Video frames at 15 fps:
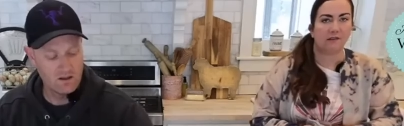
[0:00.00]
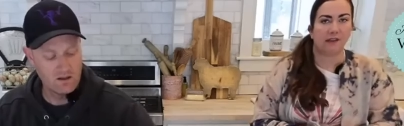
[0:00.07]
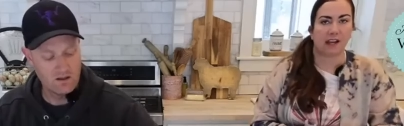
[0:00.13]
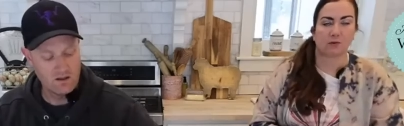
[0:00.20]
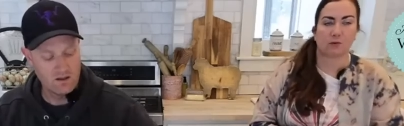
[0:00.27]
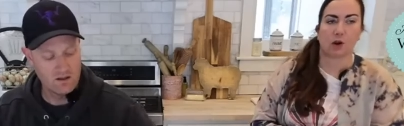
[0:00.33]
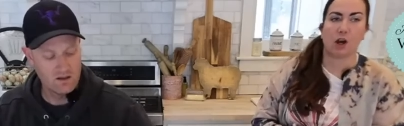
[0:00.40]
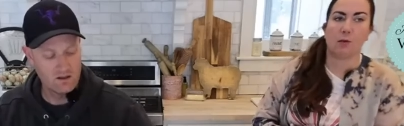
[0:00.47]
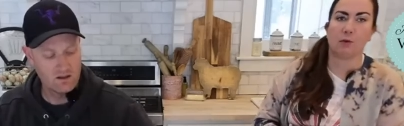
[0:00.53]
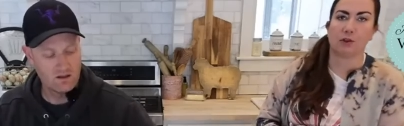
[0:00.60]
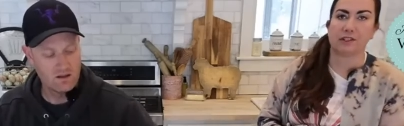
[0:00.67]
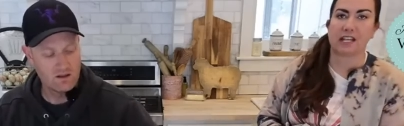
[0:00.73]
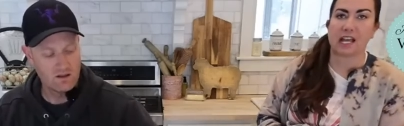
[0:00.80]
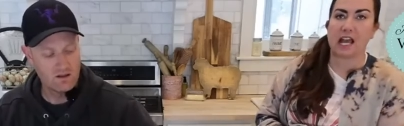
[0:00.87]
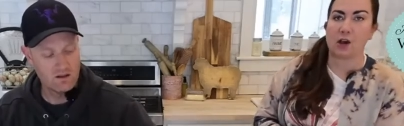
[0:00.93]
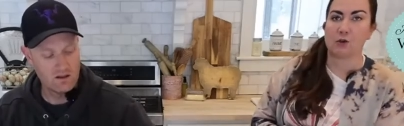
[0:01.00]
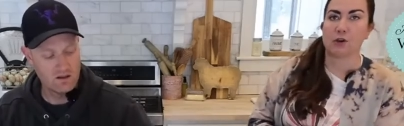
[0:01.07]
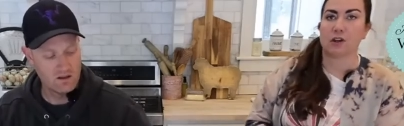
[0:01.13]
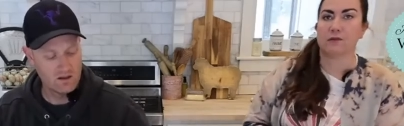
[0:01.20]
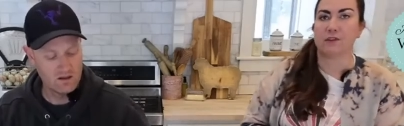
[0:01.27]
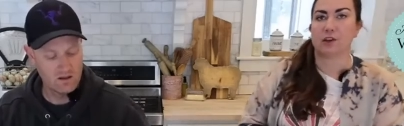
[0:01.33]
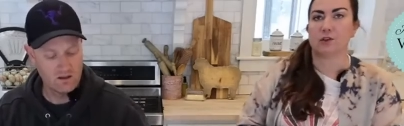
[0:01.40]
Speaker 1: fact, we're almost out of
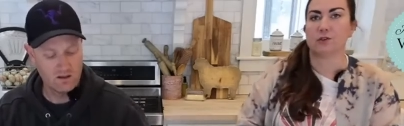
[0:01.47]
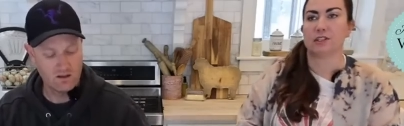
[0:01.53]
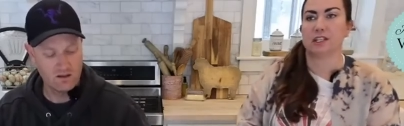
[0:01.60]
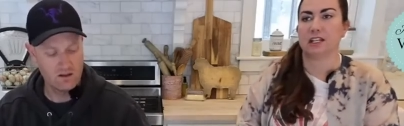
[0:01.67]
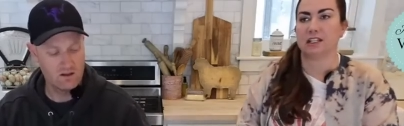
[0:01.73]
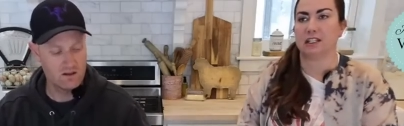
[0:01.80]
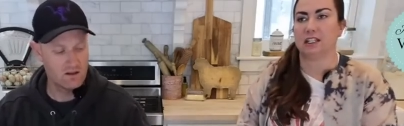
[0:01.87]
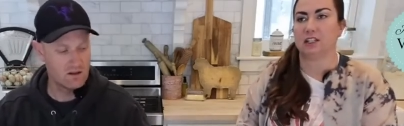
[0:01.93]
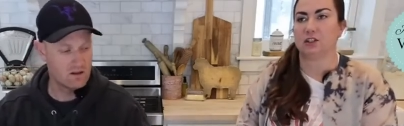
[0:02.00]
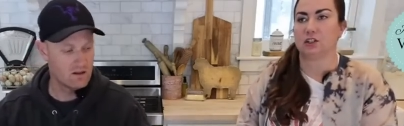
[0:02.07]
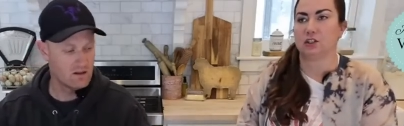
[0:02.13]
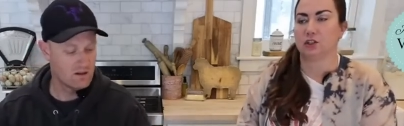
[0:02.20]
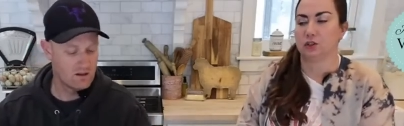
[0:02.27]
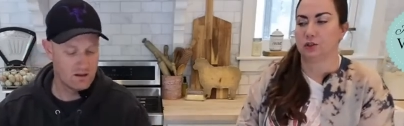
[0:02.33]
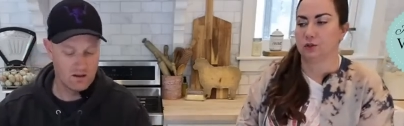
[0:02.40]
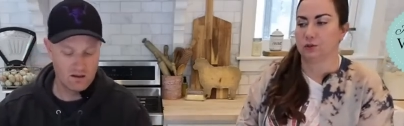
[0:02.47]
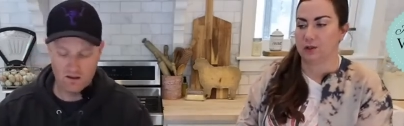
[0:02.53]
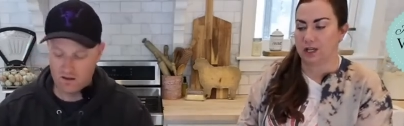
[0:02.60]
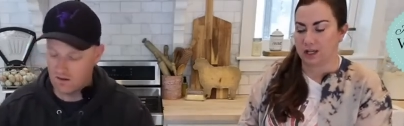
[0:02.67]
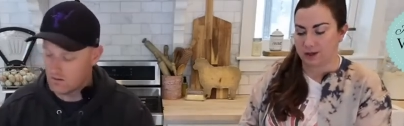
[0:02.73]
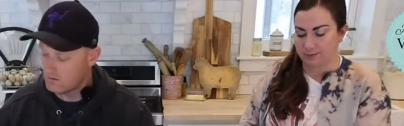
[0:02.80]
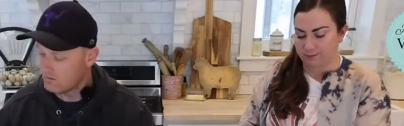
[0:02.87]
those and need to
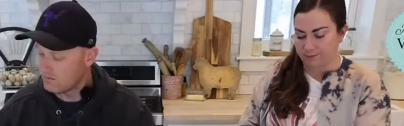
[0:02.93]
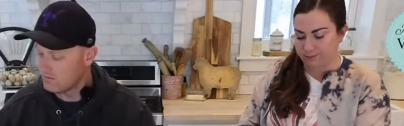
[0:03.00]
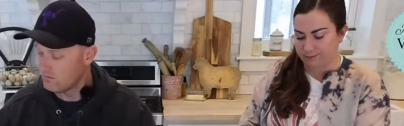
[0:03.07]
um,